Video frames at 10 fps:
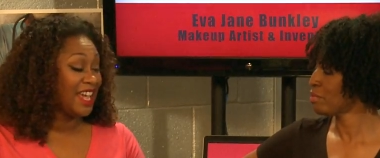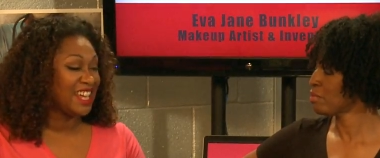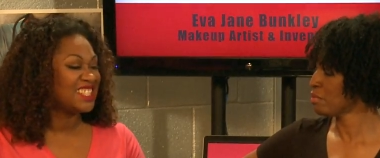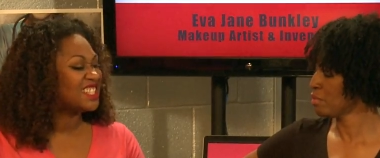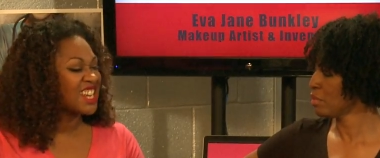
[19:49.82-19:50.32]
Speaker 1: mm-hmm.
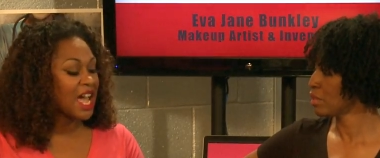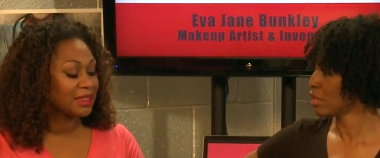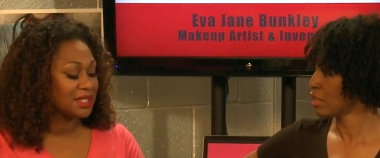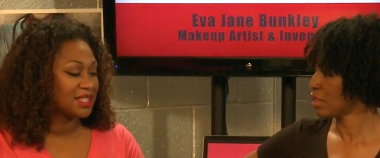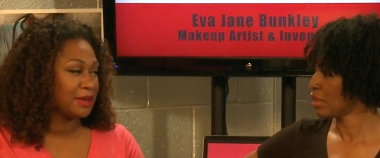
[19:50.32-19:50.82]
it's not
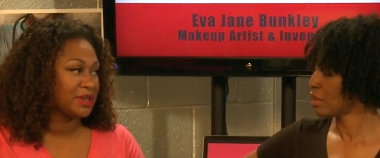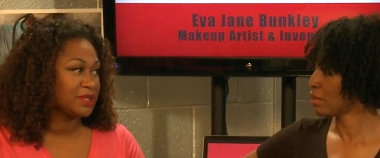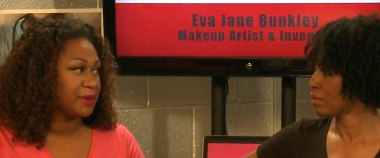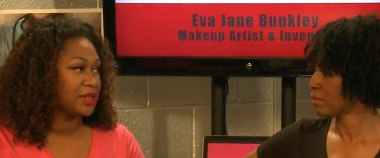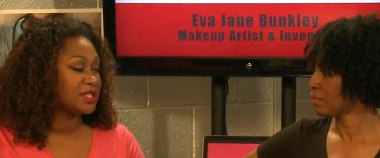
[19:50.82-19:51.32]
the same
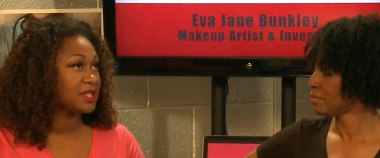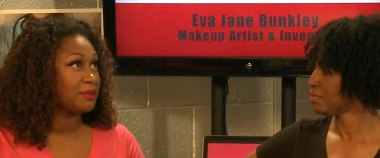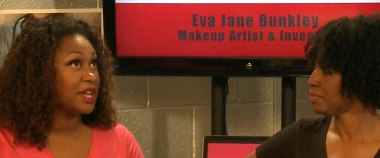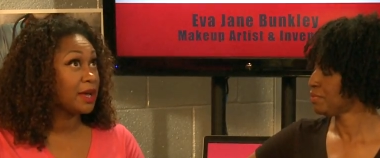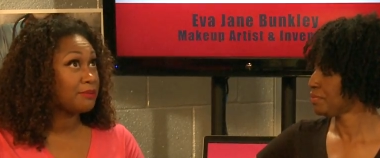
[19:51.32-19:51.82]
experience. The
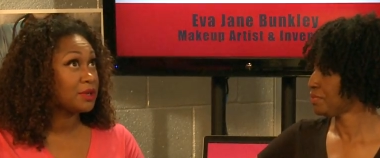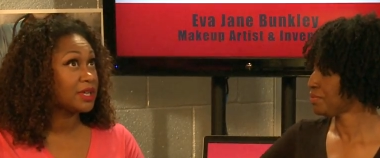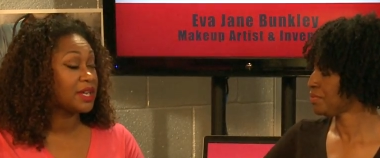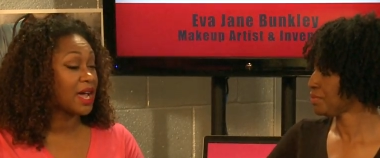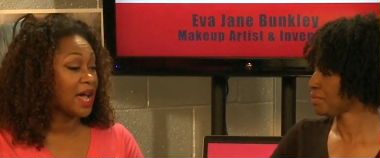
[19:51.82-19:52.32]
makeup
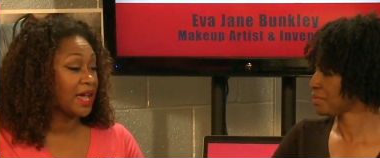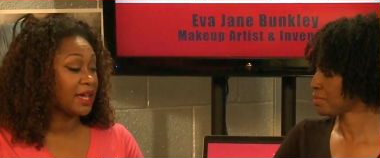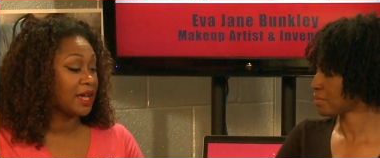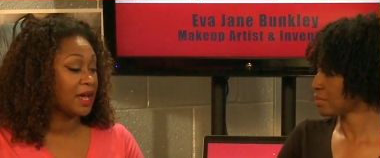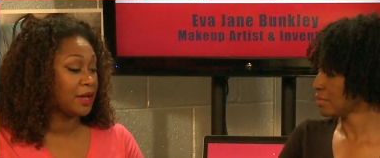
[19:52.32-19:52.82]
bullet, I
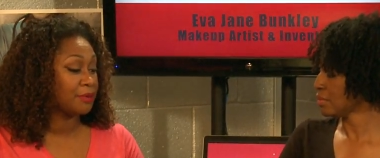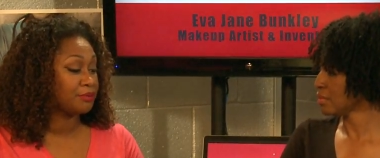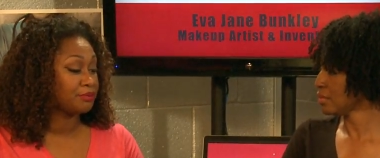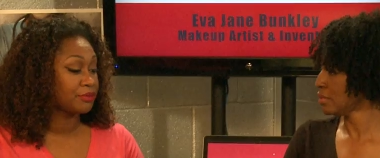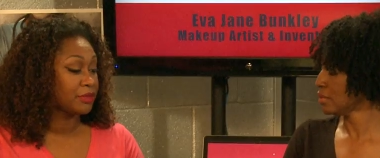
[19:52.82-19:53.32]

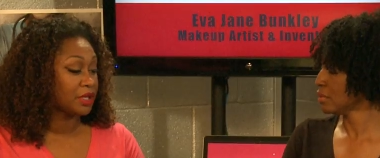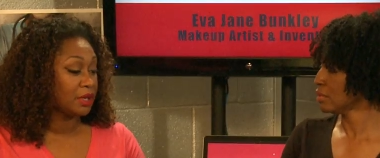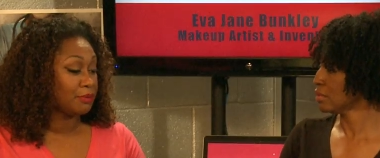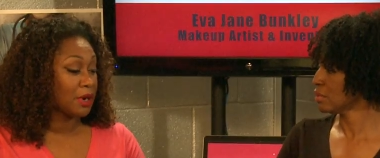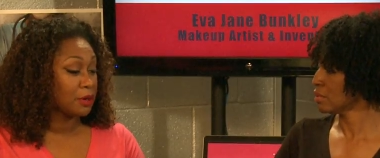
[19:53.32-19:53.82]
um,
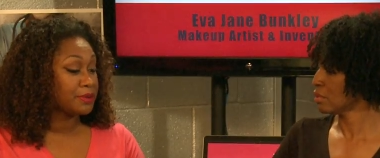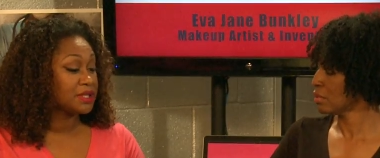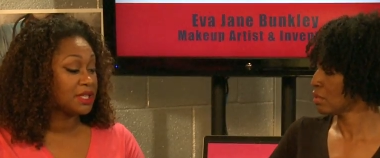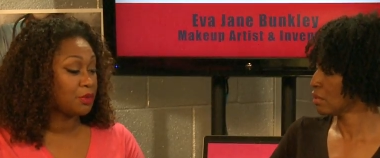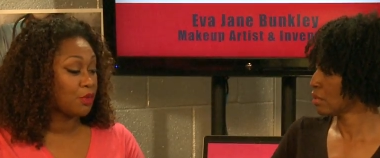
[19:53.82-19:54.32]

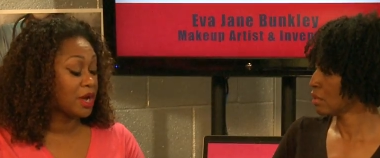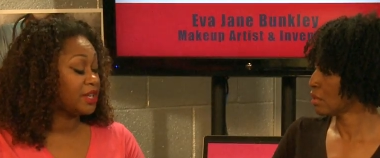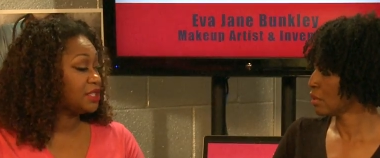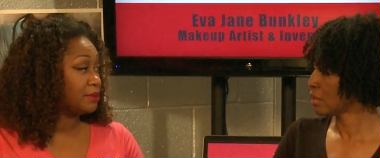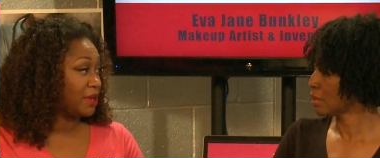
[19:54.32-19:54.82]
purposely
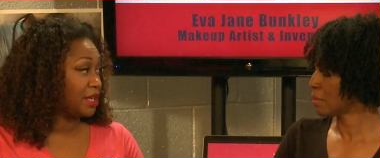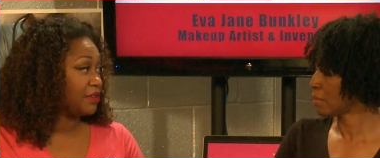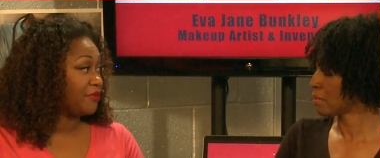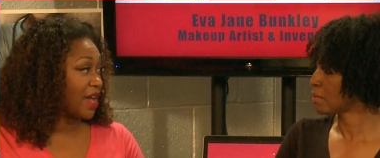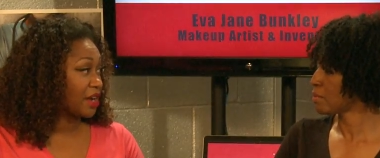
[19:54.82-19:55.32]
wanted to
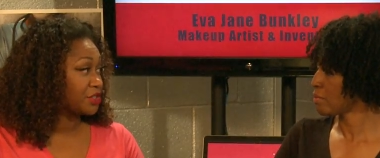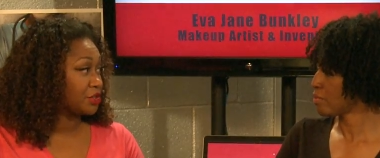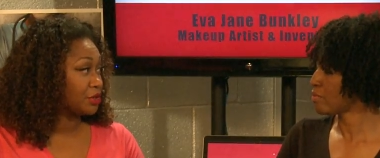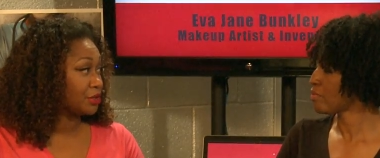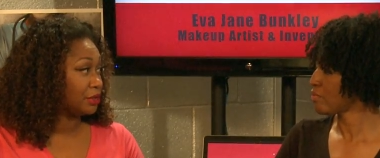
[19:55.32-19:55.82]

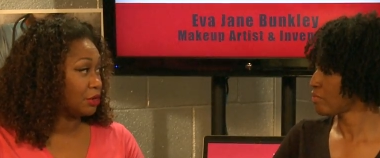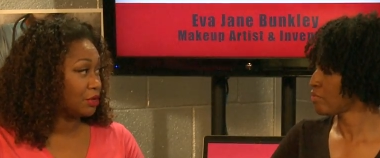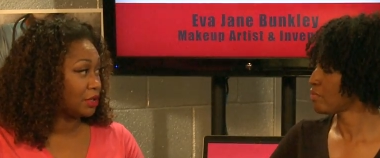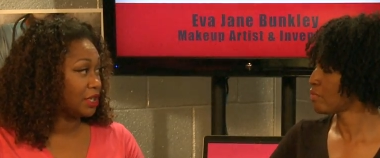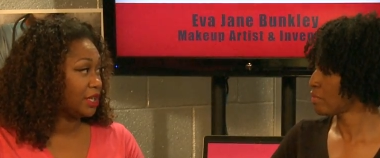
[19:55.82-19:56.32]
manufacture
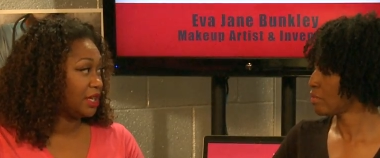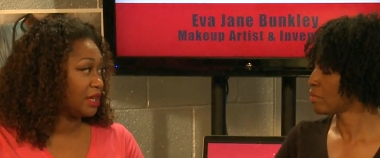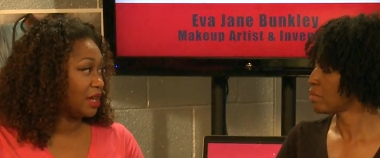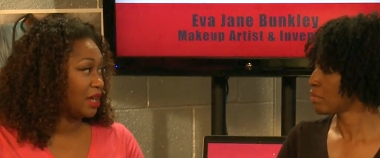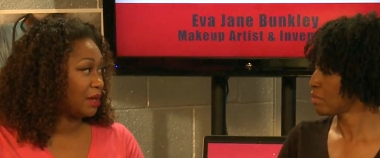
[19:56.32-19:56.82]
locally
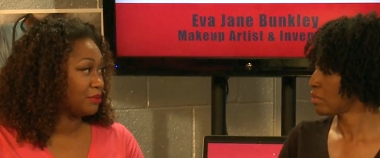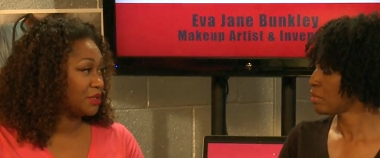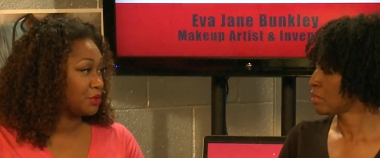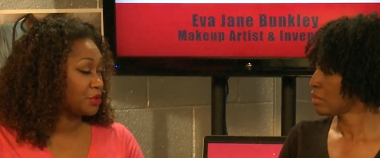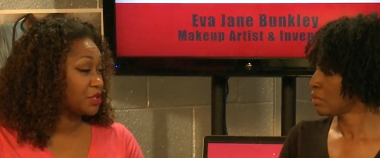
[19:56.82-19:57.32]
um,
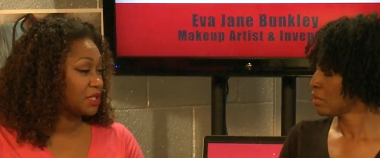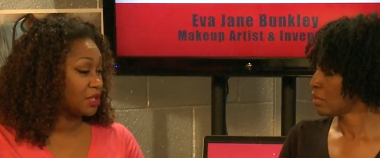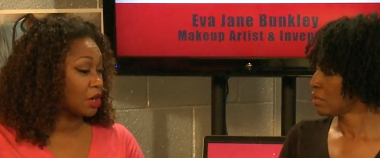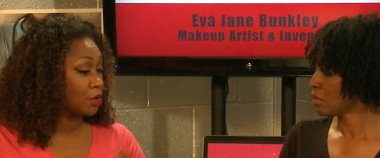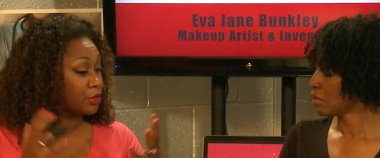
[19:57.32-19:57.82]
sourced in
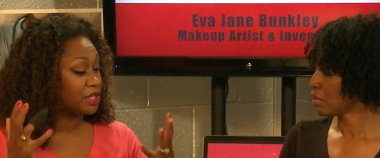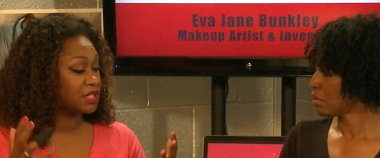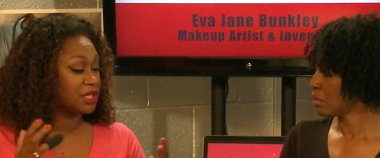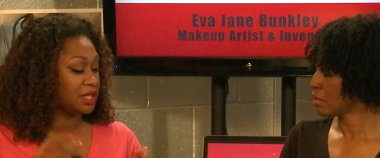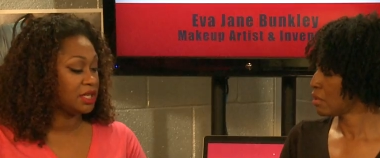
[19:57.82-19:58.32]
our
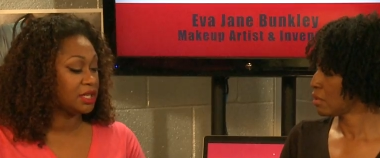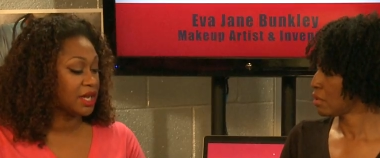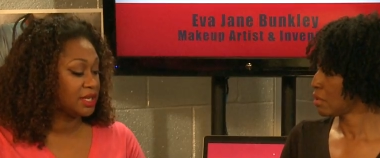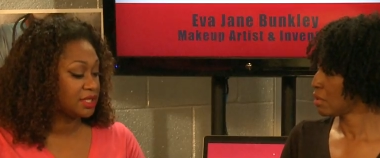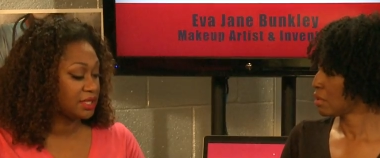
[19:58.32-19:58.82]
region in the
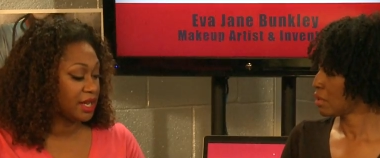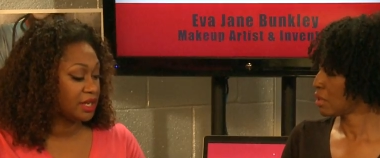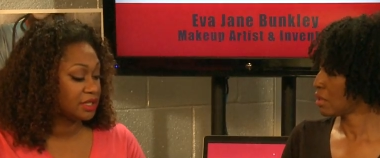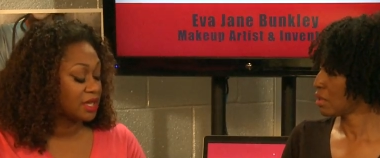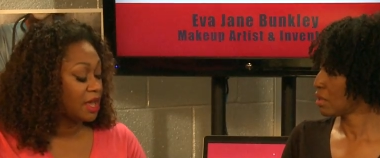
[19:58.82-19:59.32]
United
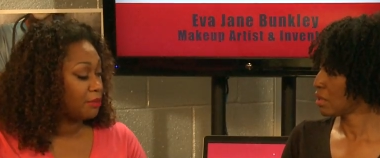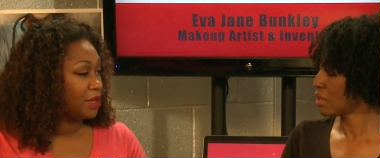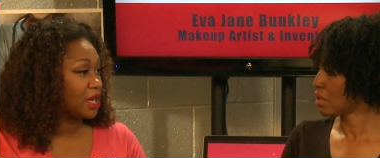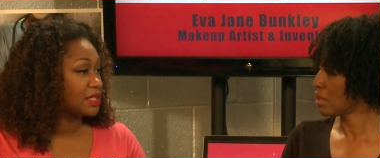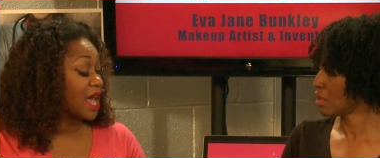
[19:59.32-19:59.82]
States
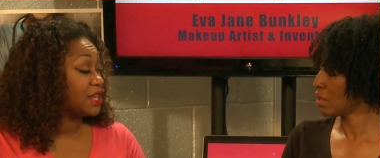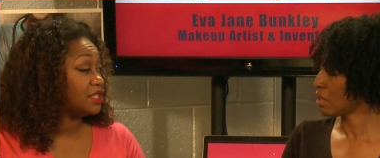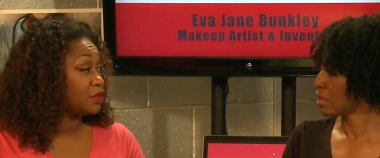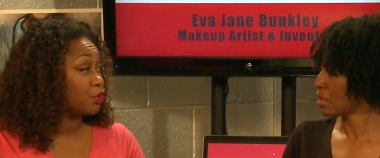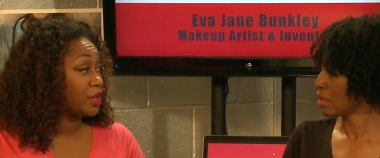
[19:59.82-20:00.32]
because I
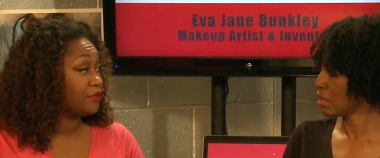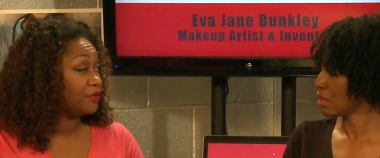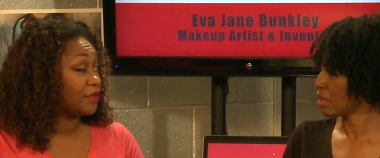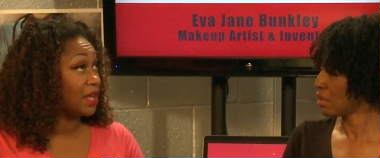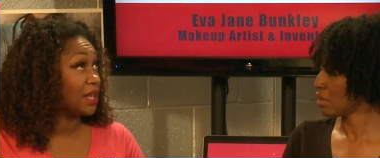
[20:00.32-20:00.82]
did want
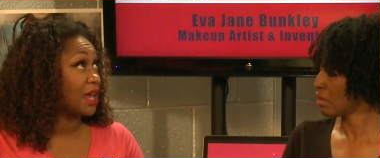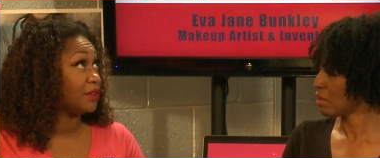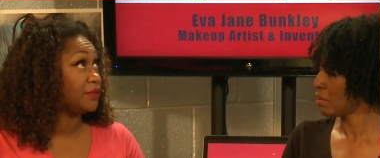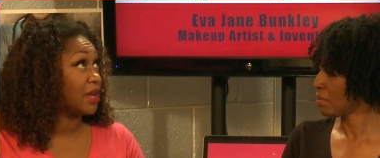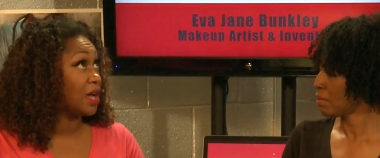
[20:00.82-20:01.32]
a lot
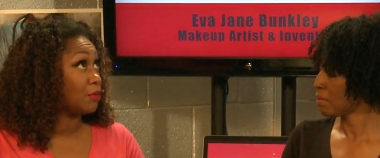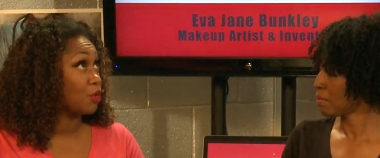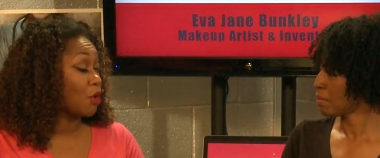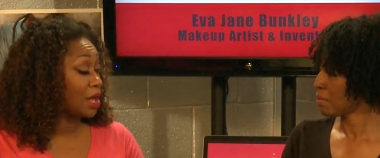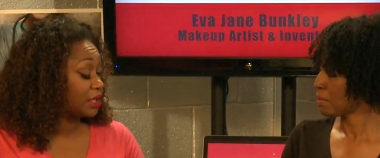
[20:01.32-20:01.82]
of um,
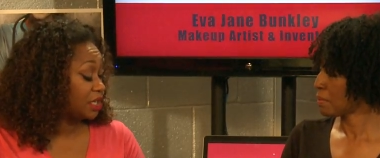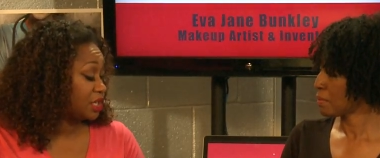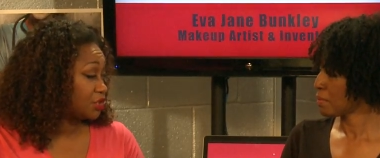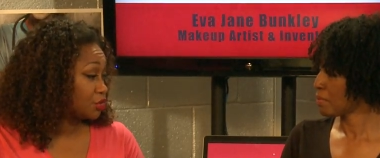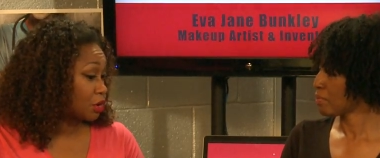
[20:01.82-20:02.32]
quality
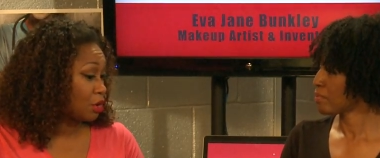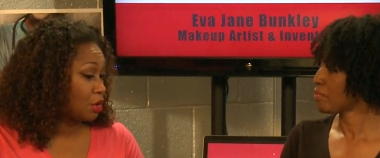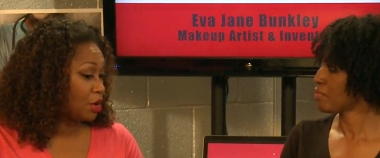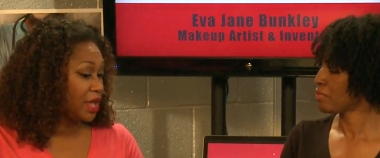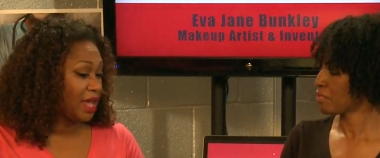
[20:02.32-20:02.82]
control.